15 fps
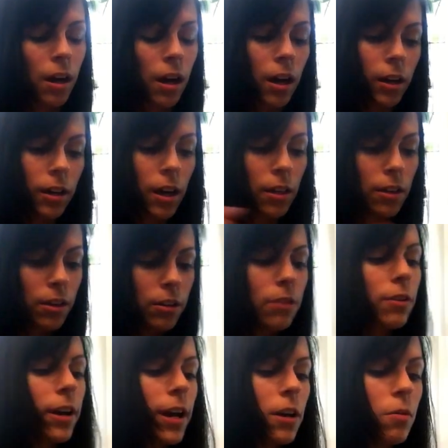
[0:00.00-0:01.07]
Another
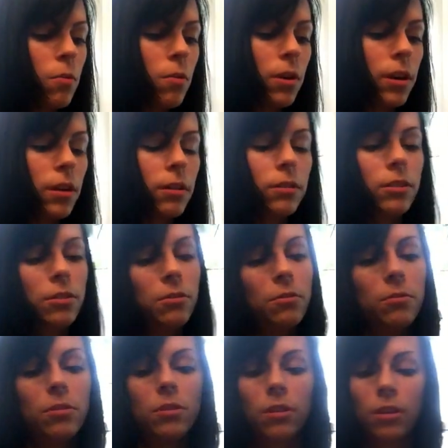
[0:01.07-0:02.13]
great oil
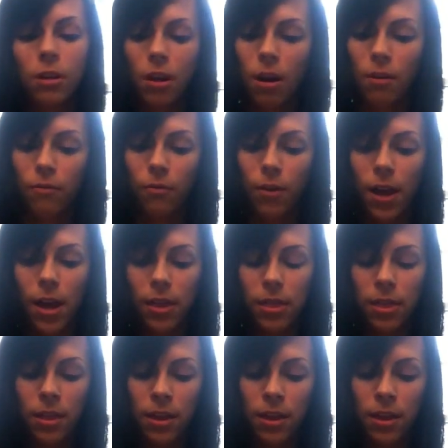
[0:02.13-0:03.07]
to start off with